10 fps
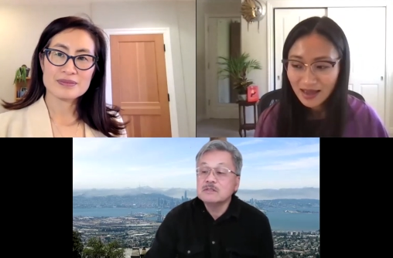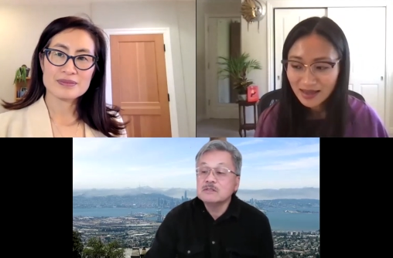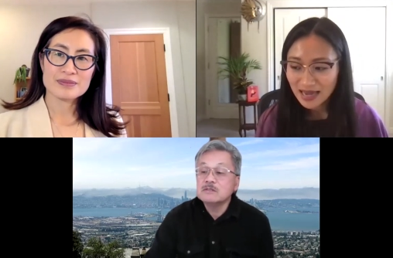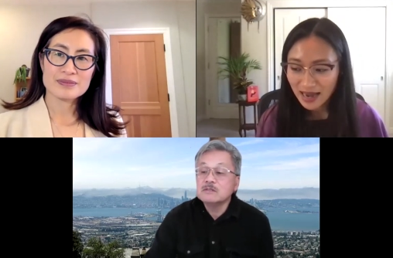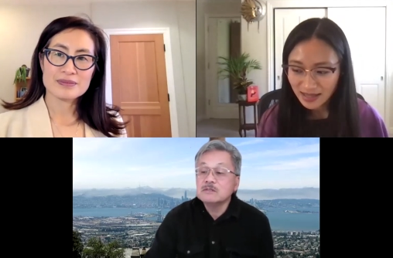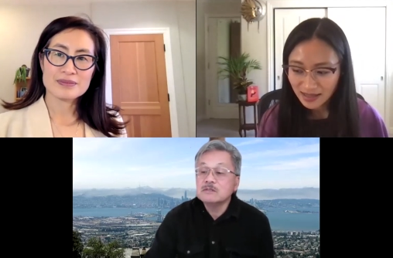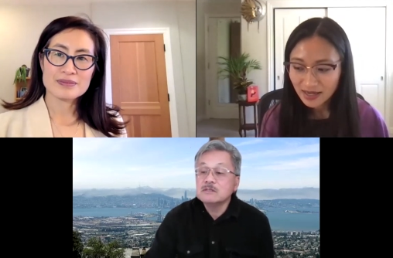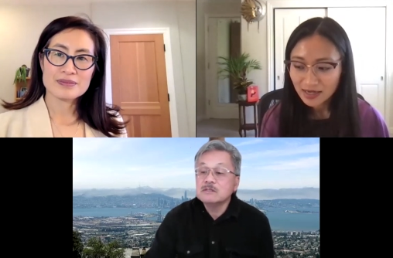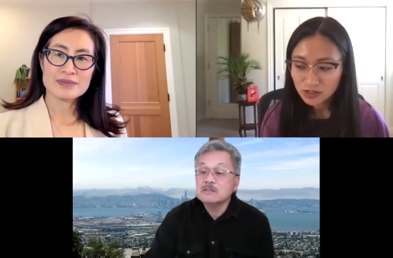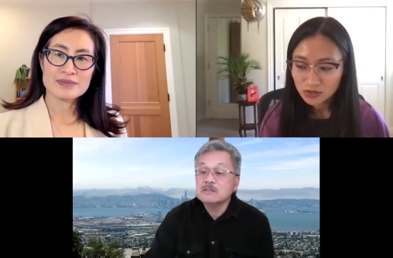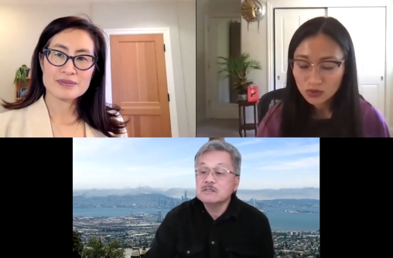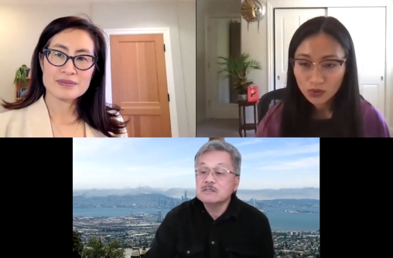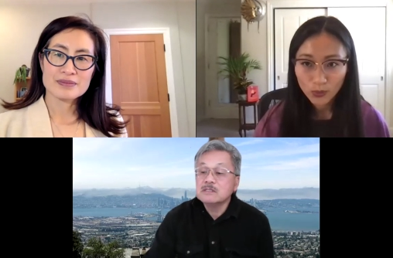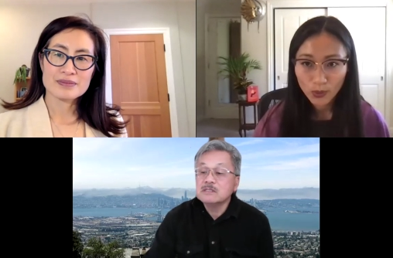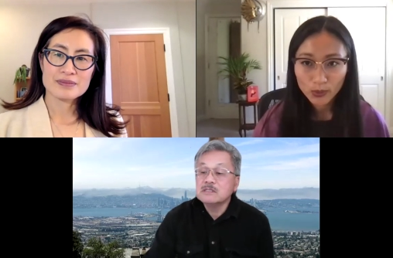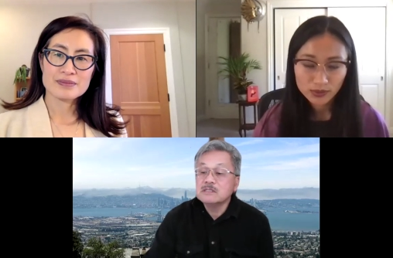Speaker 1: yeah, I think I do quote